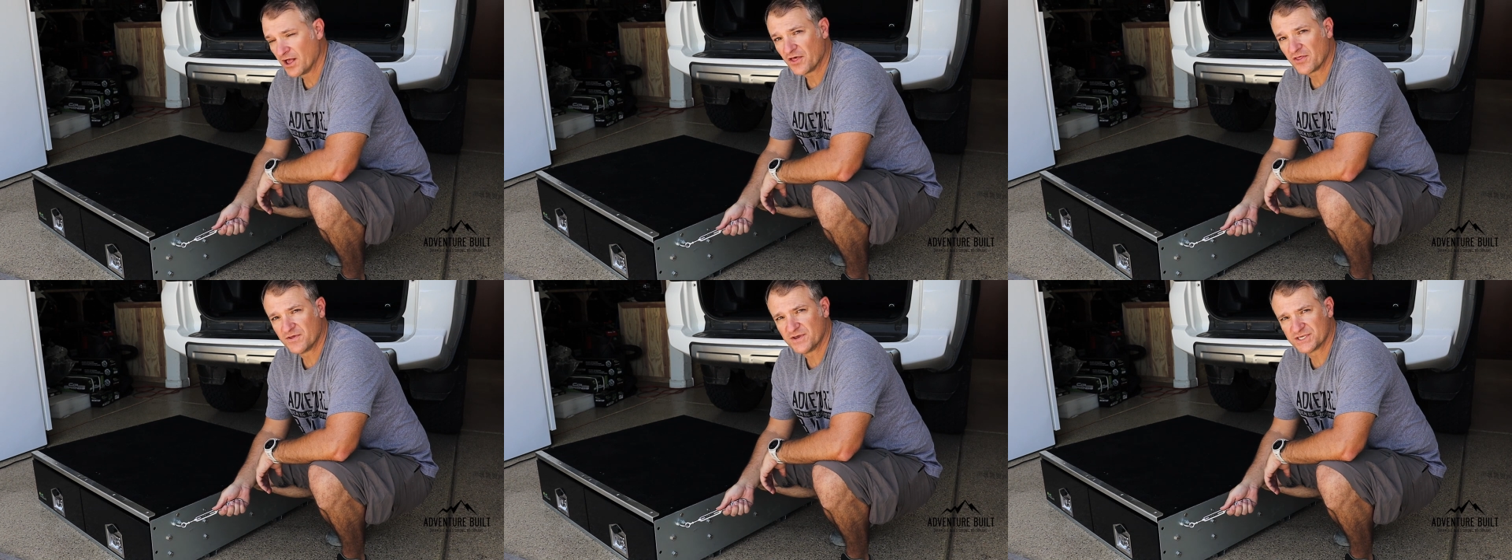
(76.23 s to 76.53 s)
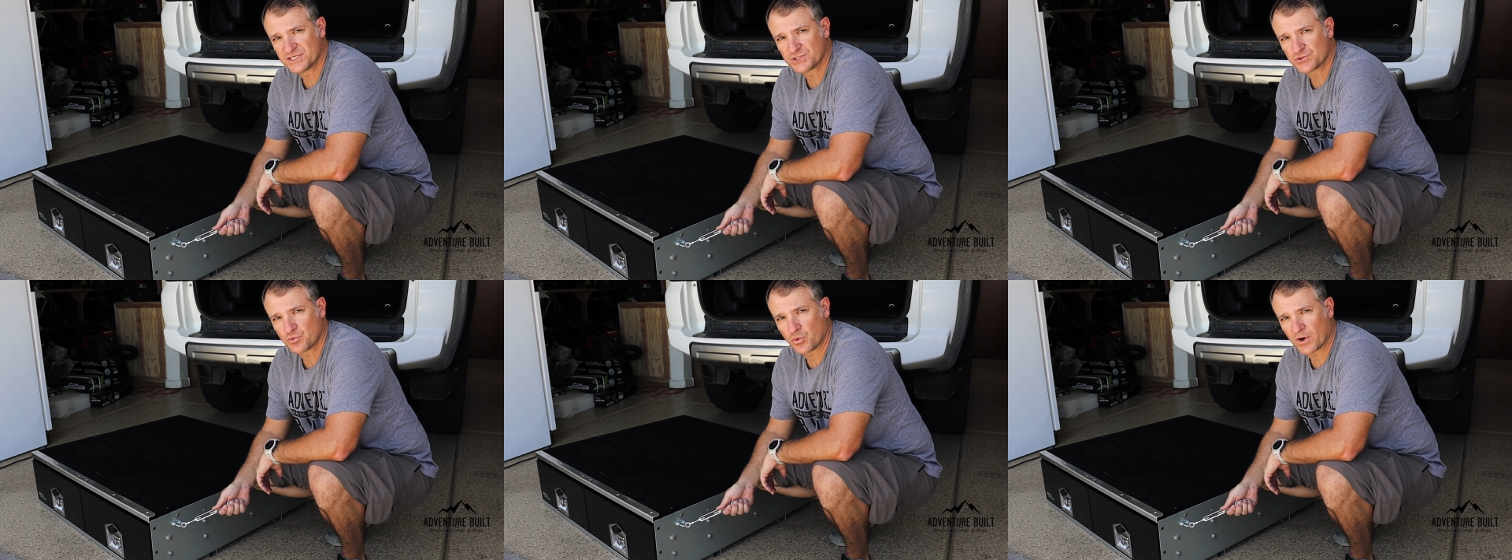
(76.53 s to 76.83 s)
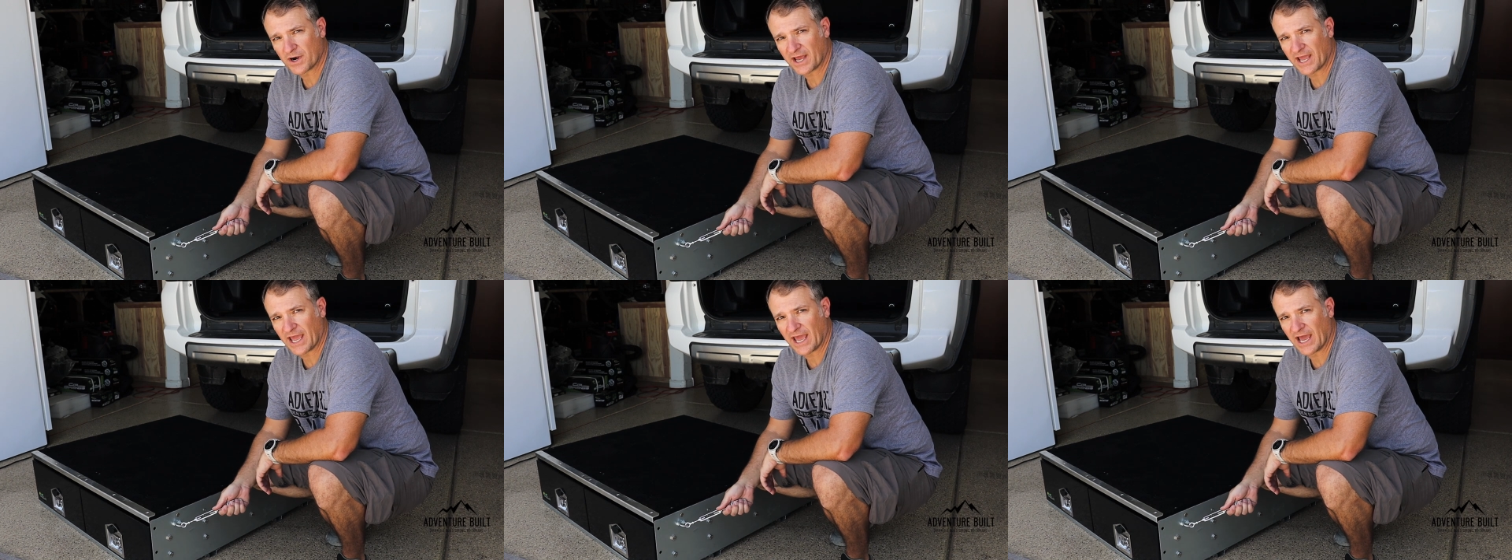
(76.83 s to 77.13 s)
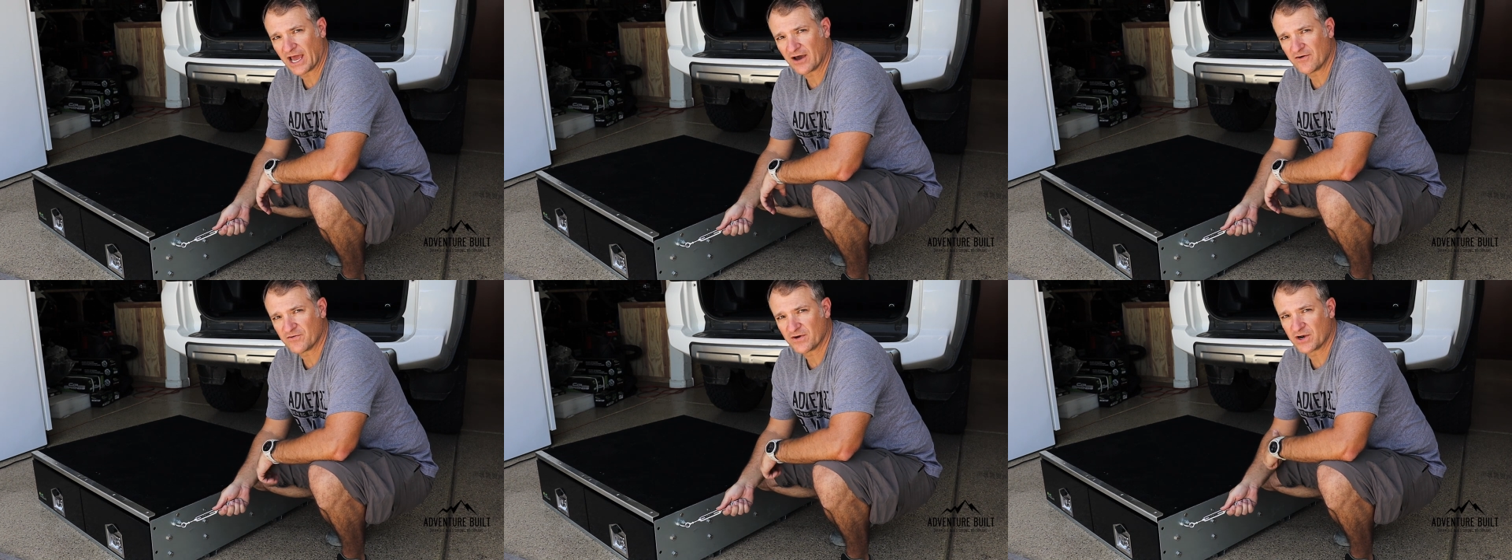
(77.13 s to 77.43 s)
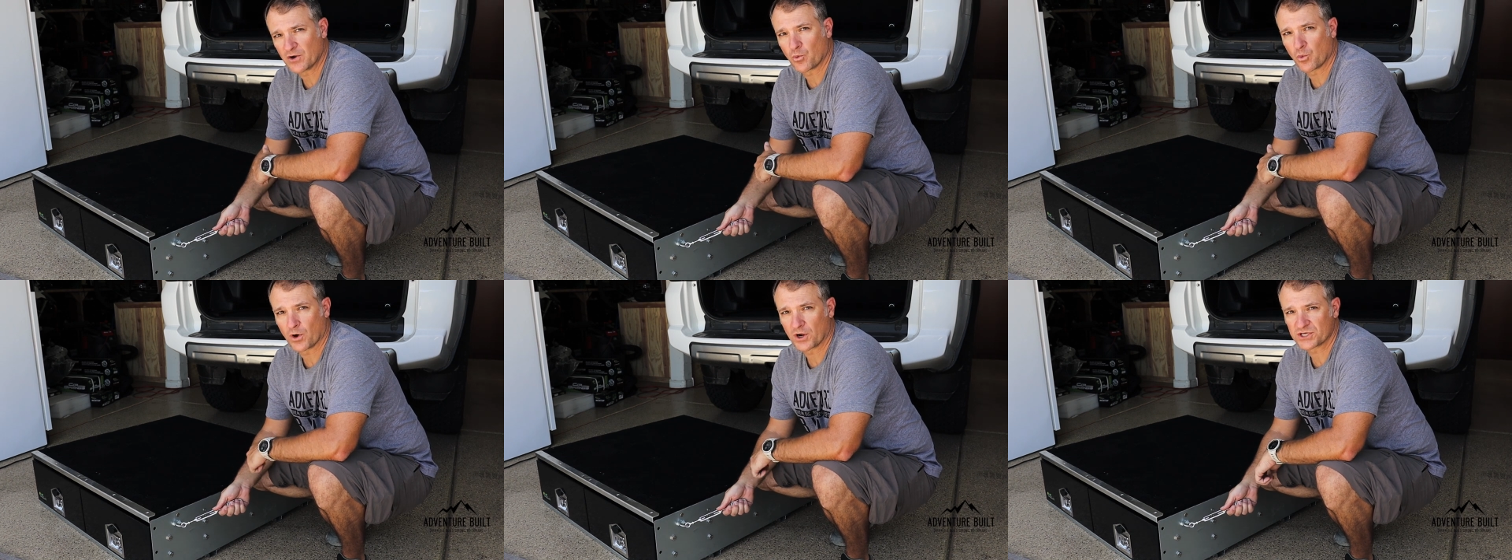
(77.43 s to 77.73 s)
this is what I have and
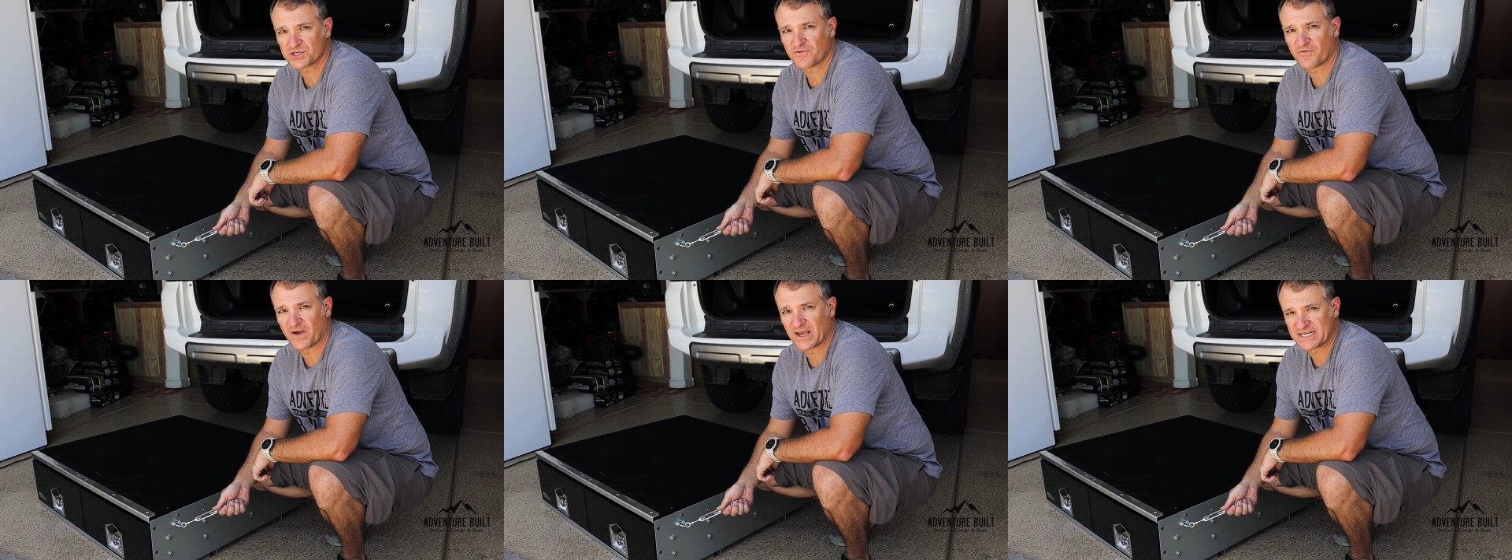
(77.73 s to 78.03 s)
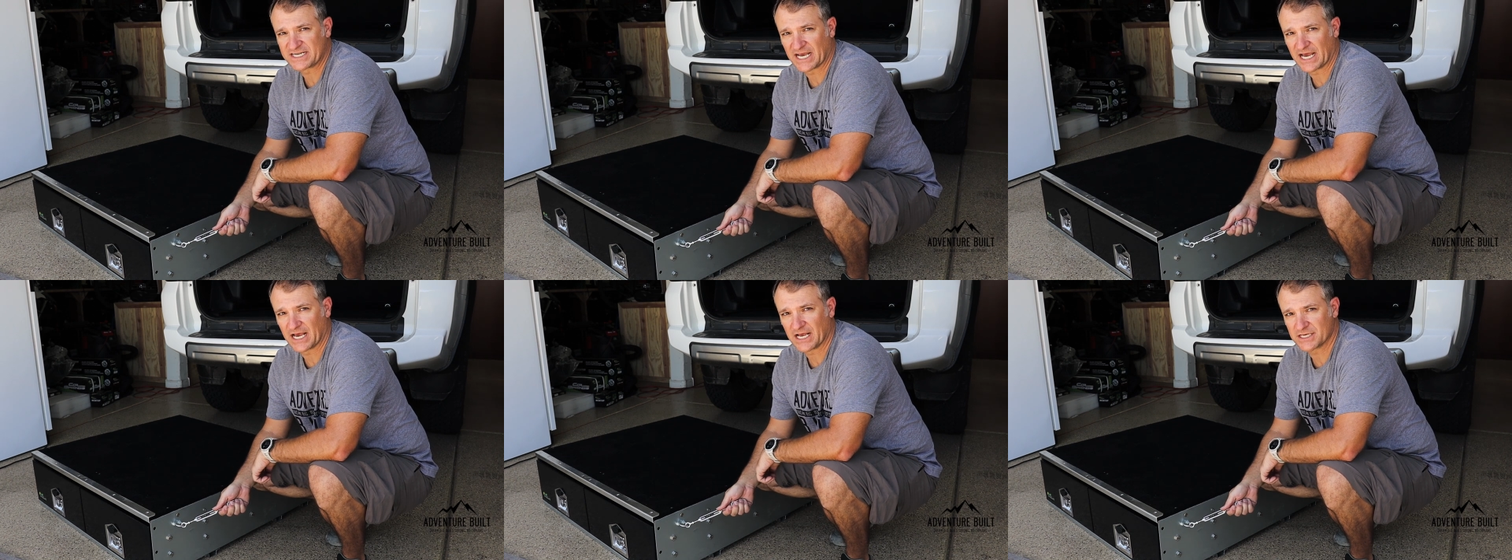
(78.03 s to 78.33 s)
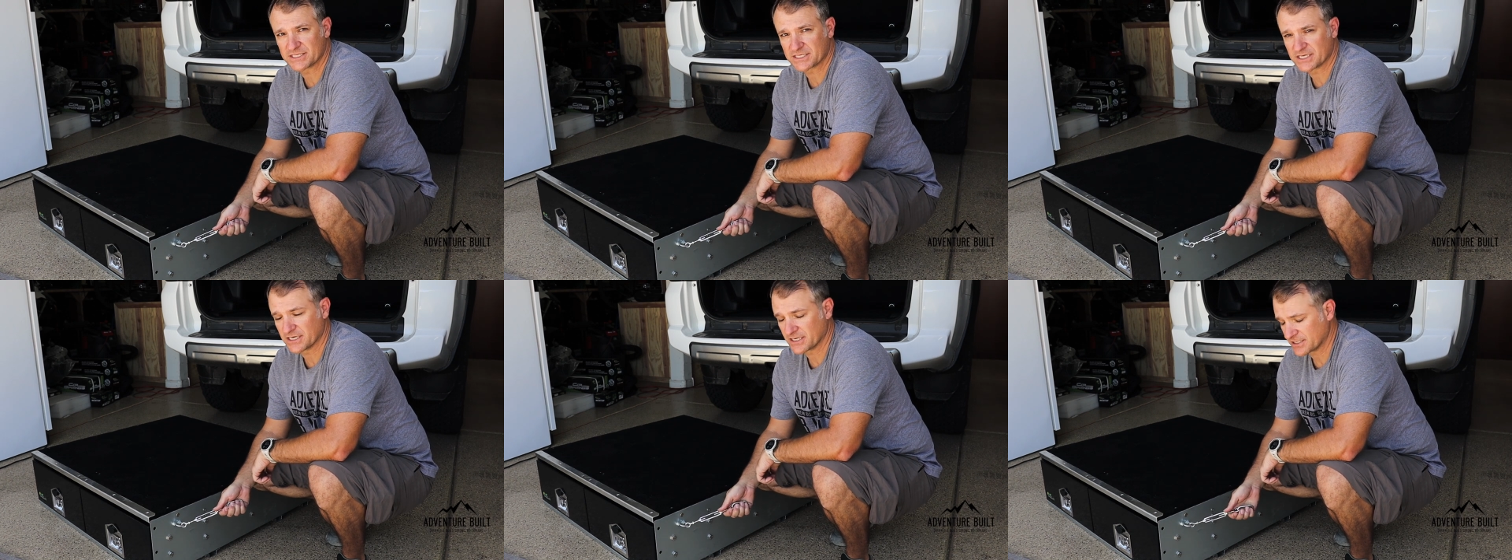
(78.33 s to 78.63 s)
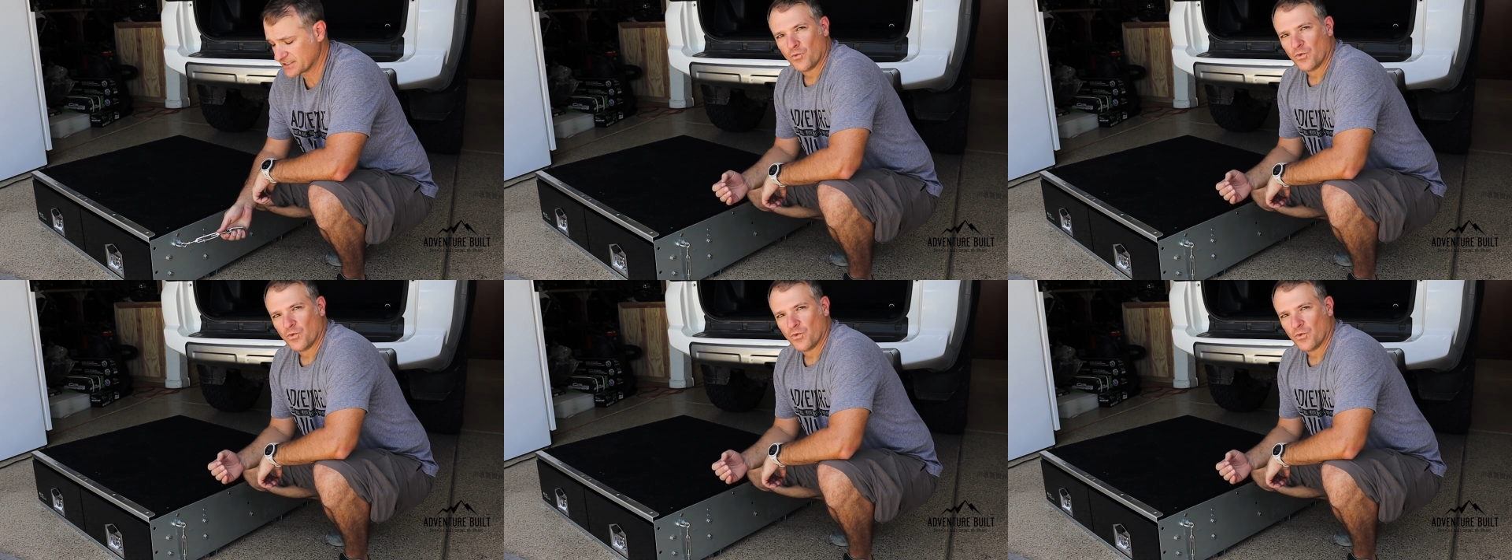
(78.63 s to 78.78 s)
it works fantastic.